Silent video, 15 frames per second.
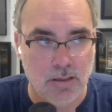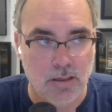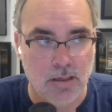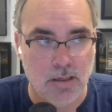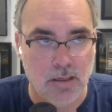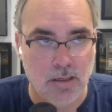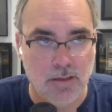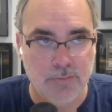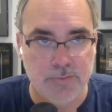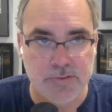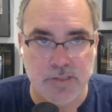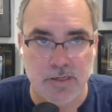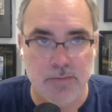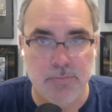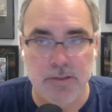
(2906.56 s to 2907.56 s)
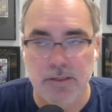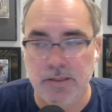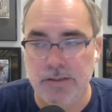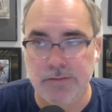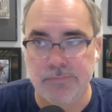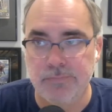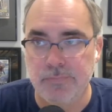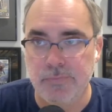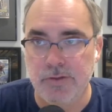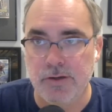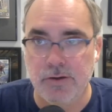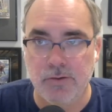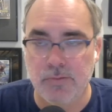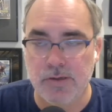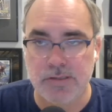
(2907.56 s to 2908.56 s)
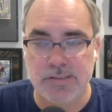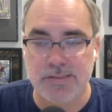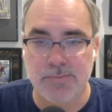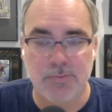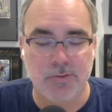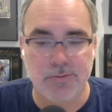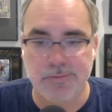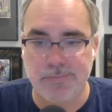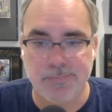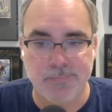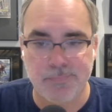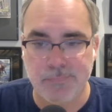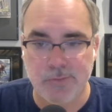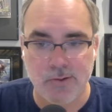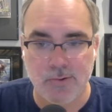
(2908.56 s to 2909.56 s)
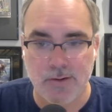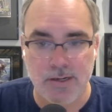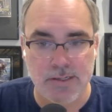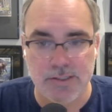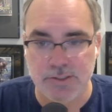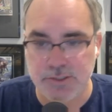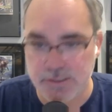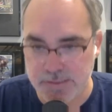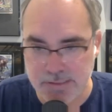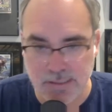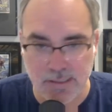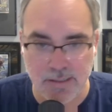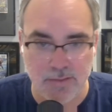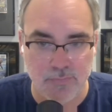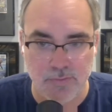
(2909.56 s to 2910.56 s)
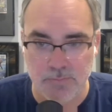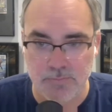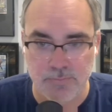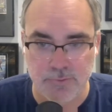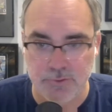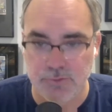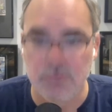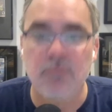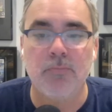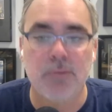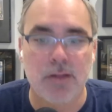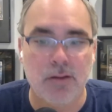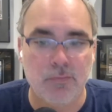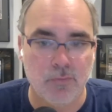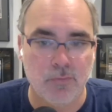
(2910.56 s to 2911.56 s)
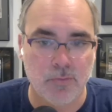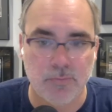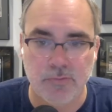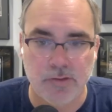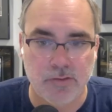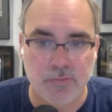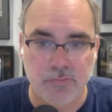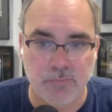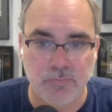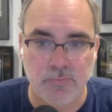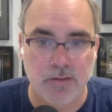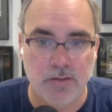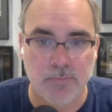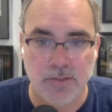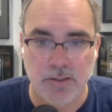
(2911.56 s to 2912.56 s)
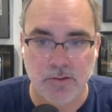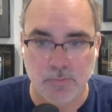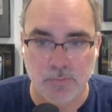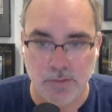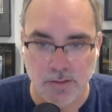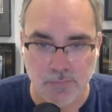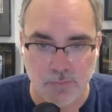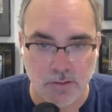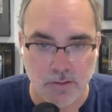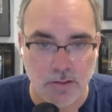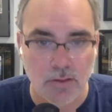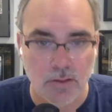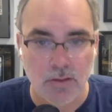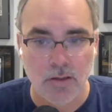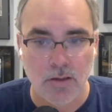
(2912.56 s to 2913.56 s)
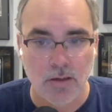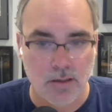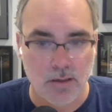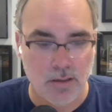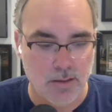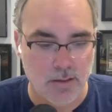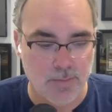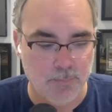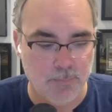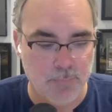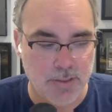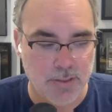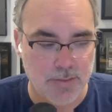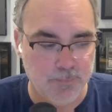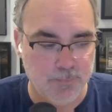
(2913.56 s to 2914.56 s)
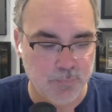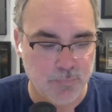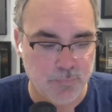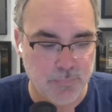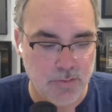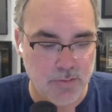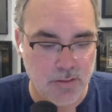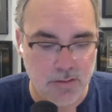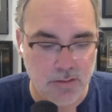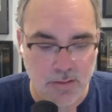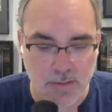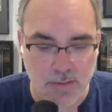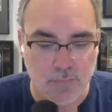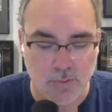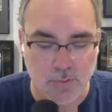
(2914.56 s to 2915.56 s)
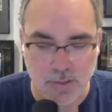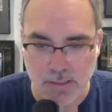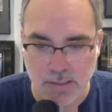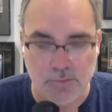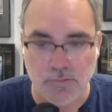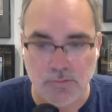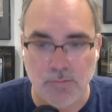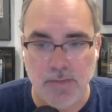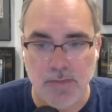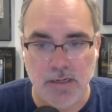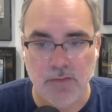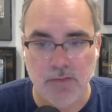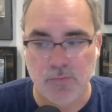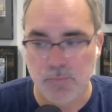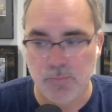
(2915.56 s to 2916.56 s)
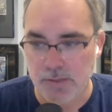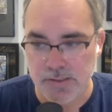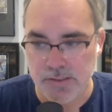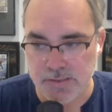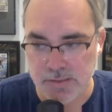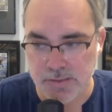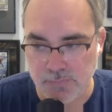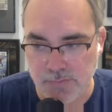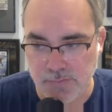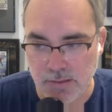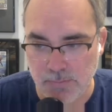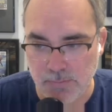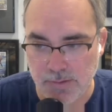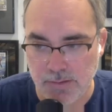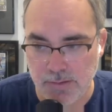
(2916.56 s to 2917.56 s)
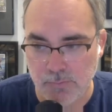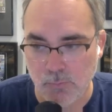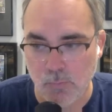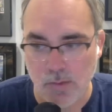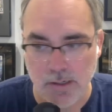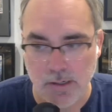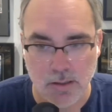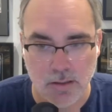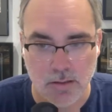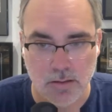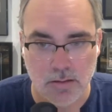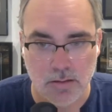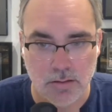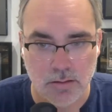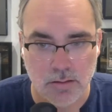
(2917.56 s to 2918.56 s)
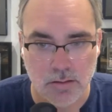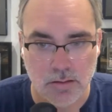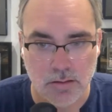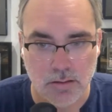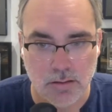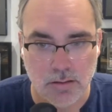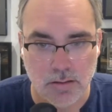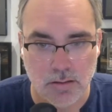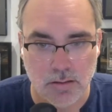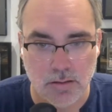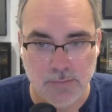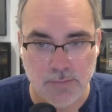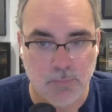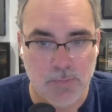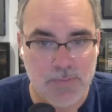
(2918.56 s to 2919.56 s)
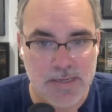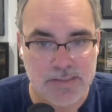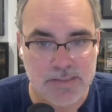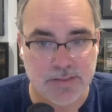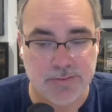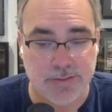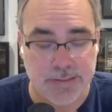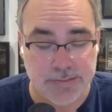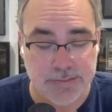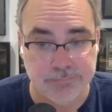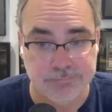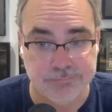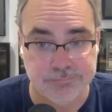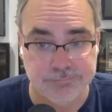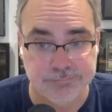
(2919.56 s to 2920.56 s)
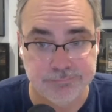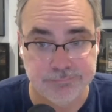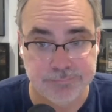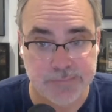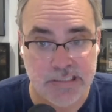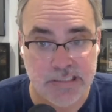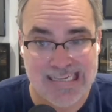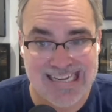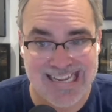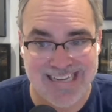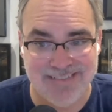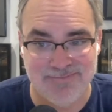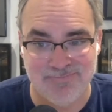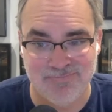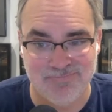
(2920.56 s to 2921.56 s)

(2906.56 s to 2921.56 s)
Uh, it was going to be you know a similar Kraidish design of him shooting platforms at his tummy or whatever. Um, but it never got to a meaningful place in development where like we basically got